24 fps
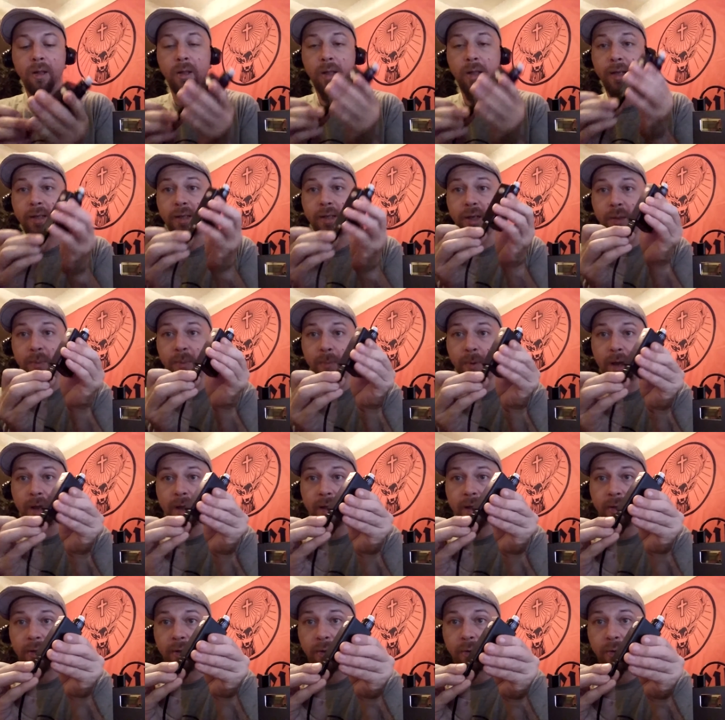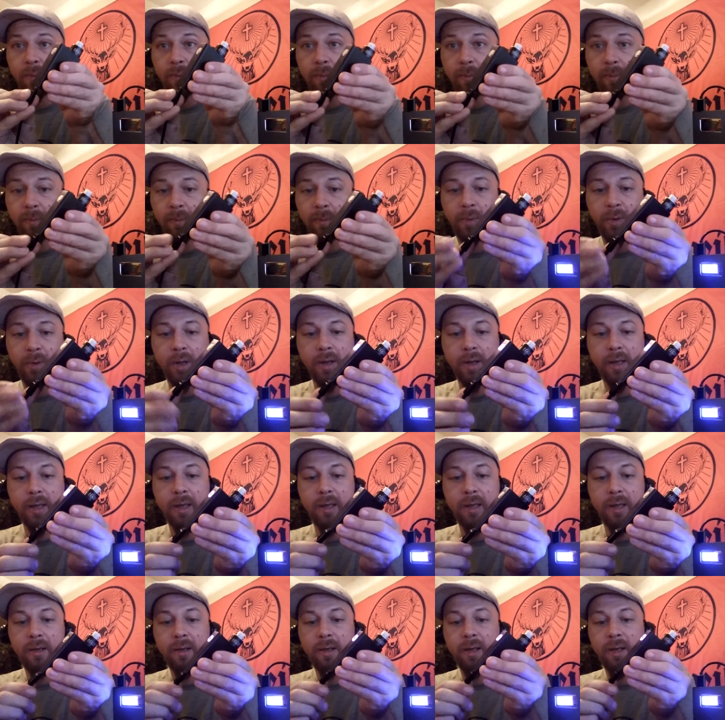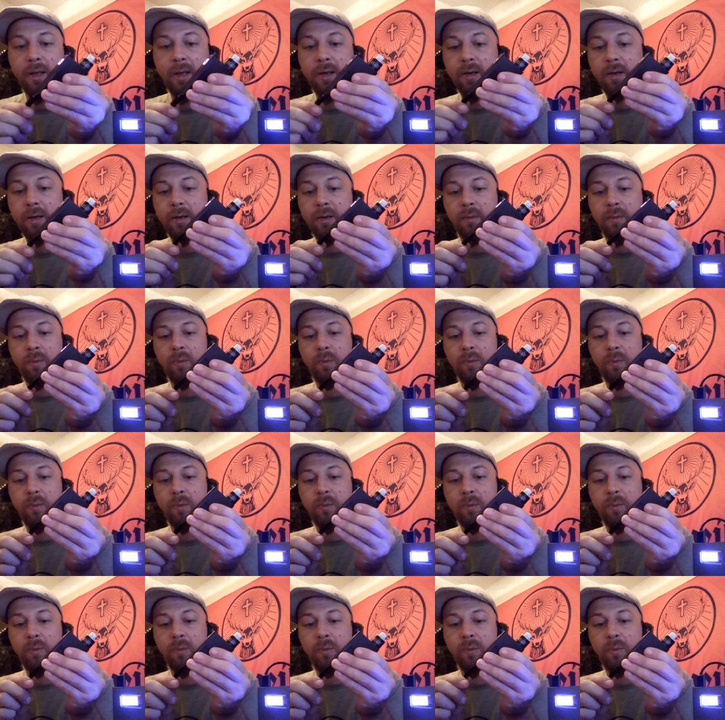like just by a little plug-in here.